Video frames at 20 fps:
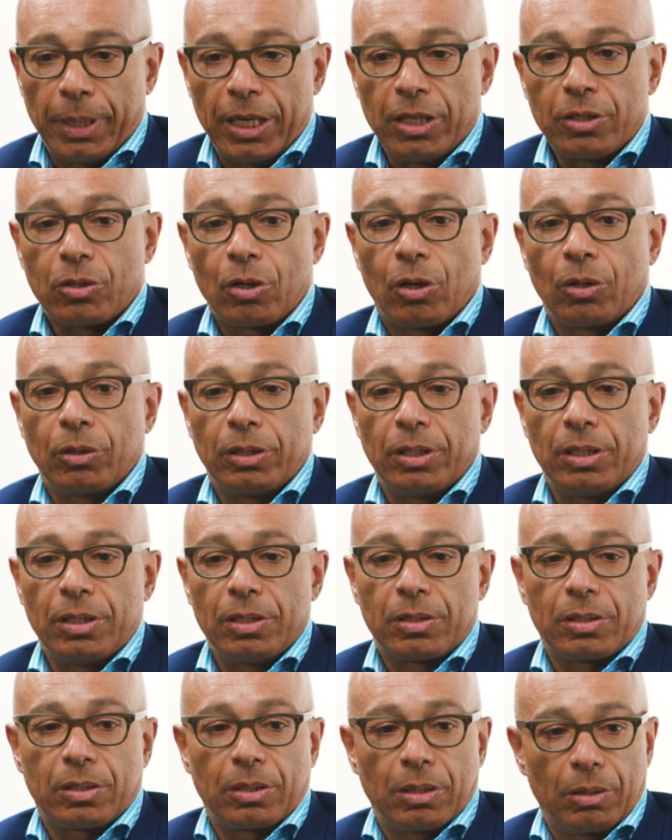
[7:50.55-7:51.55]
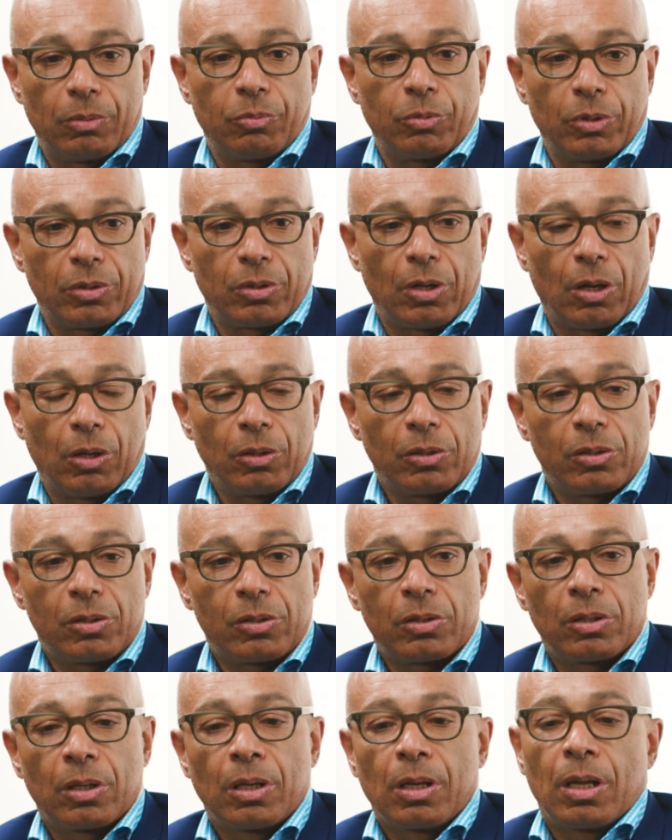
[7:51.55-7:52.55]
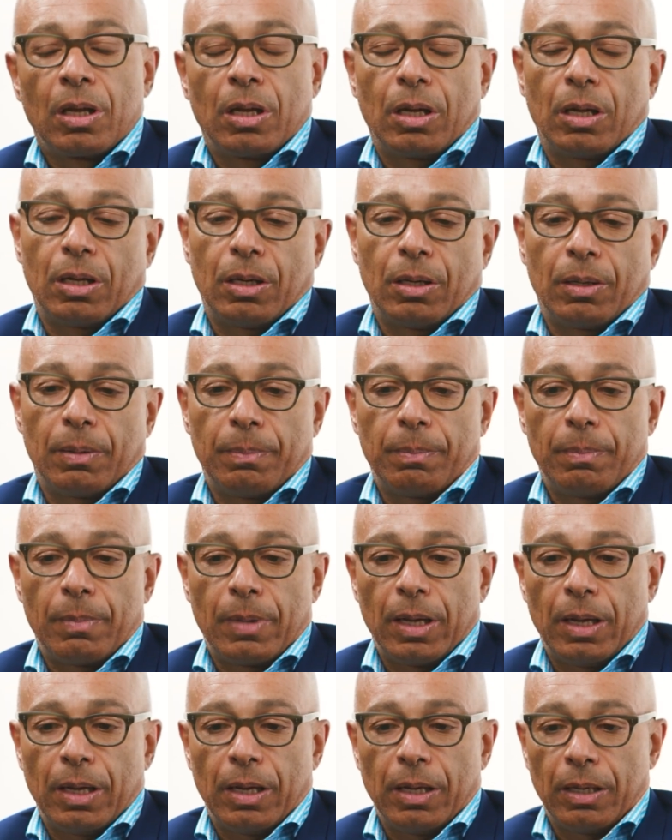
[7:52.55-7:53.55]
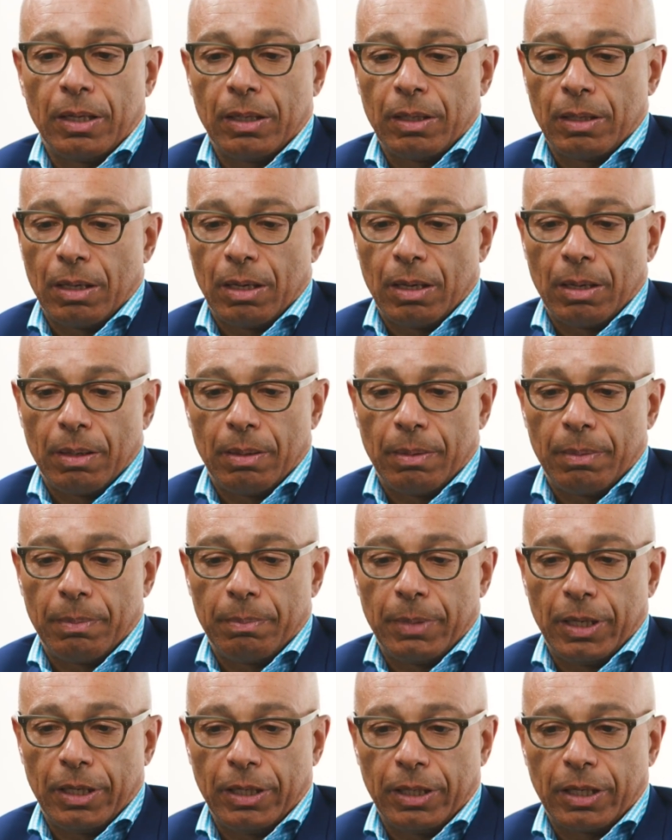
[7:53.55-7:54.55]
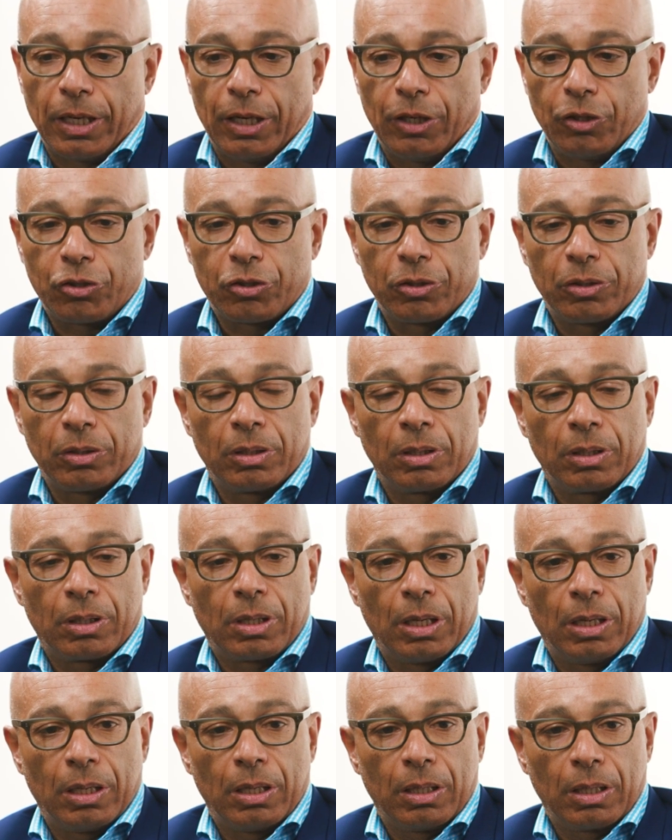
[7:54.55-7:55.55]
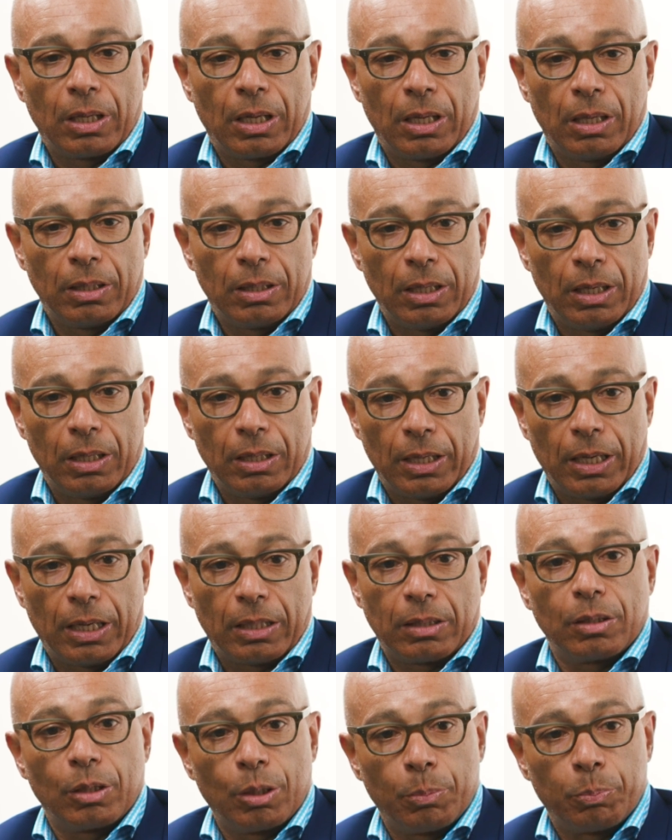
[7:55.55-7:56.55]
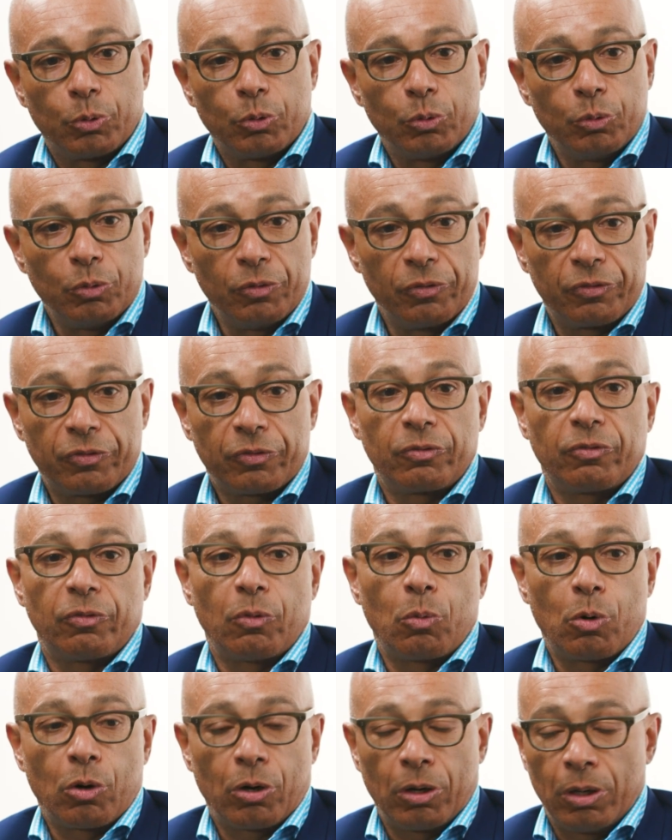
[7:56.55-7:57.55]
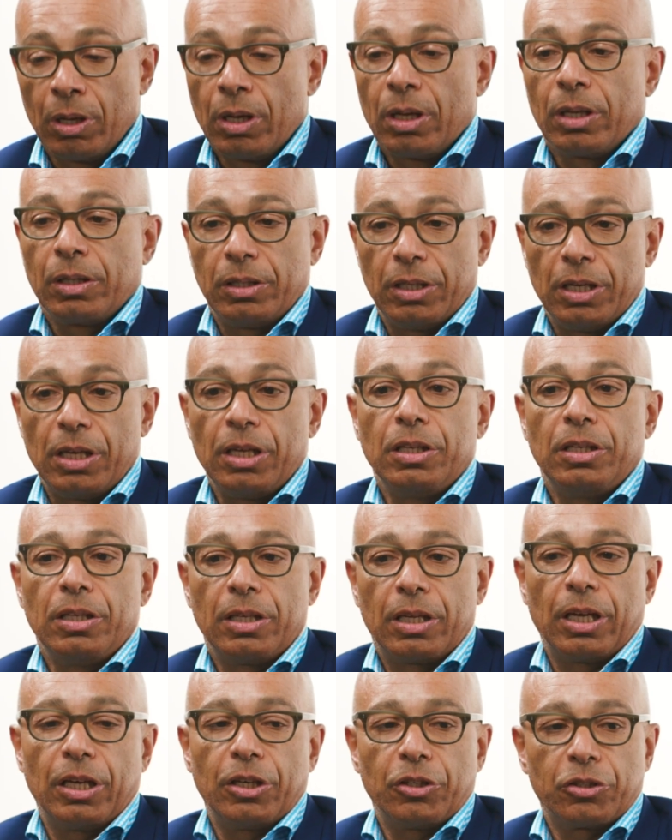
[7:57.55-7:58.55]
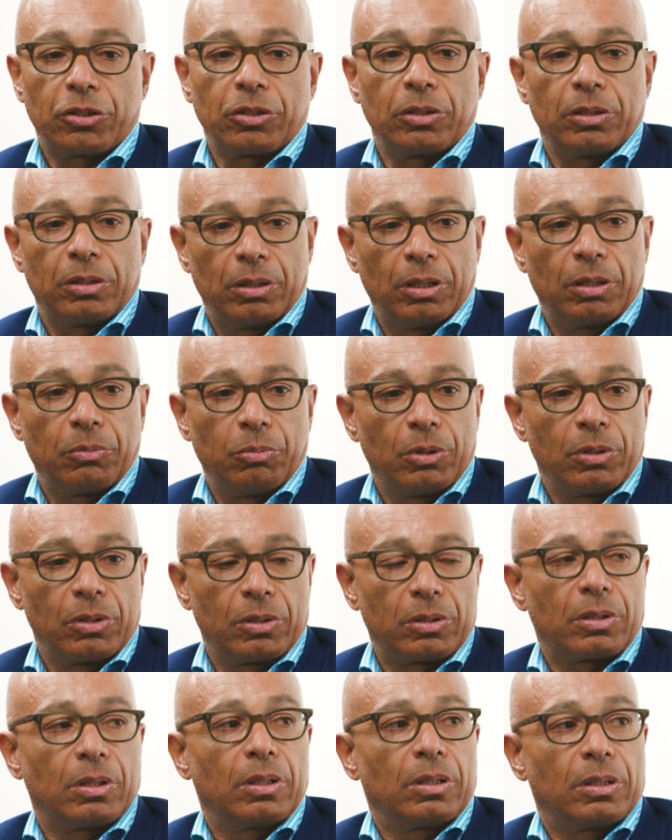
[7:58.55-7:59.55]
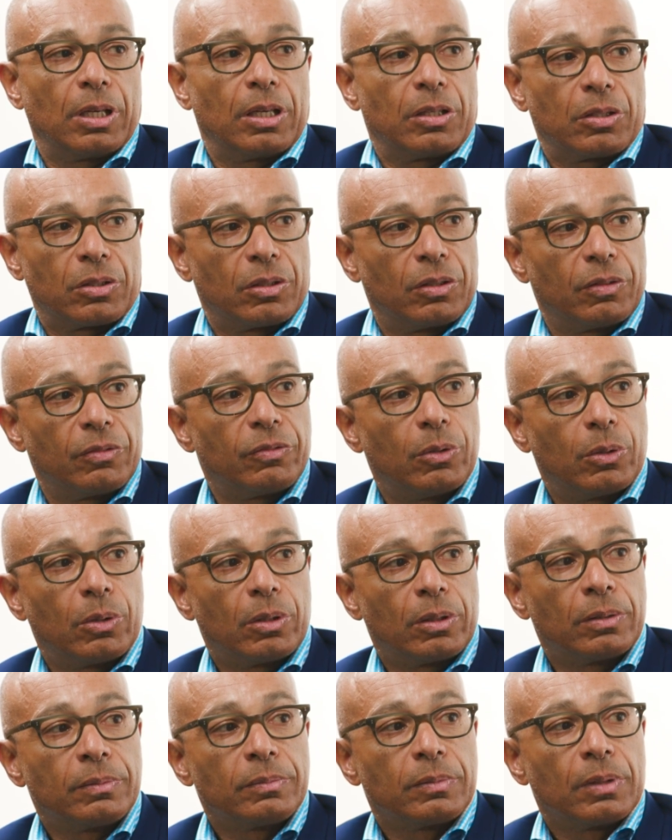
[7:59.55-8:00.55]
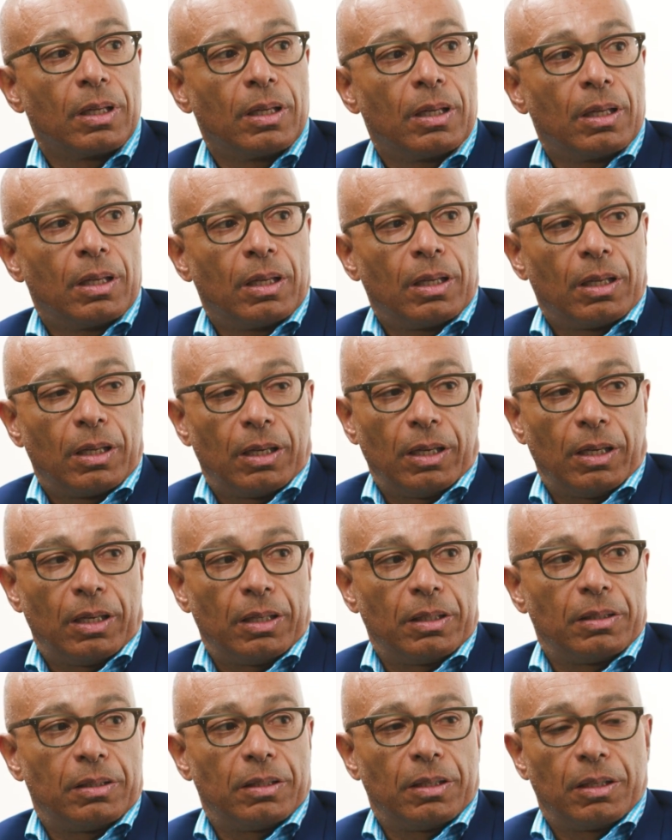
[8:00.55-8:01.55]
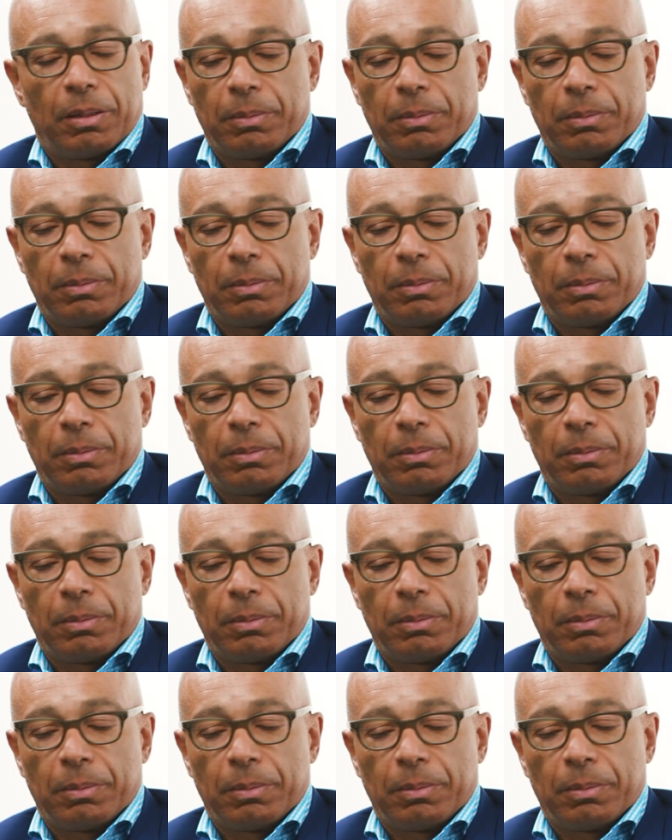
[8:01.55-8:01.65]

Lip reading: based on these results, a medication can get approved for the indication it was tested for. And